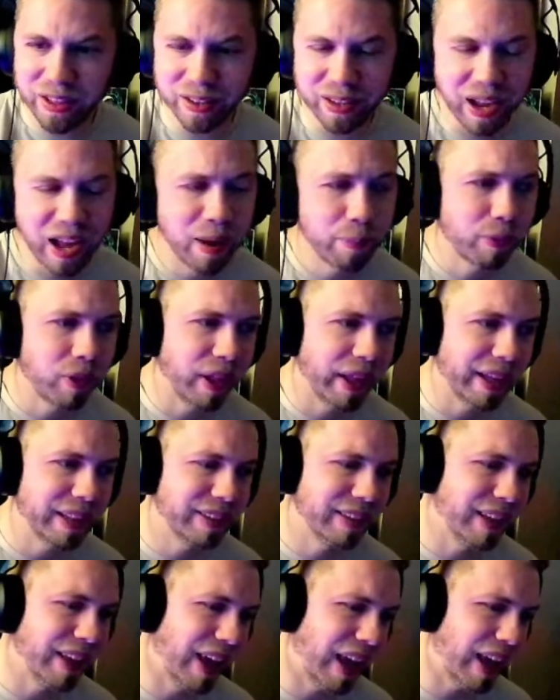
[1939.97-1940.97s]
Tom
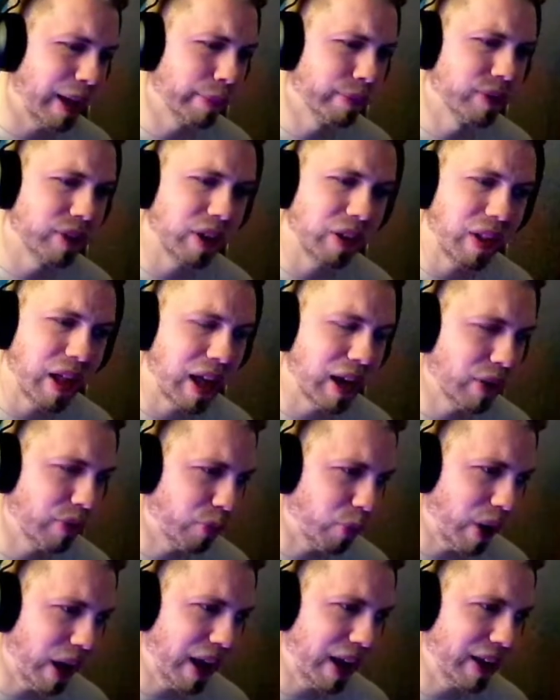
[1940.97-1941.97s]
Clancy games in a lot of
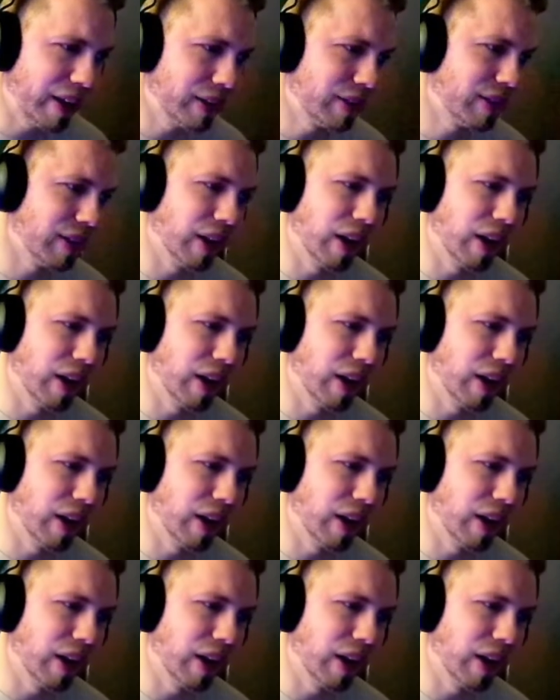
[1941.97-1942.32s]
ways.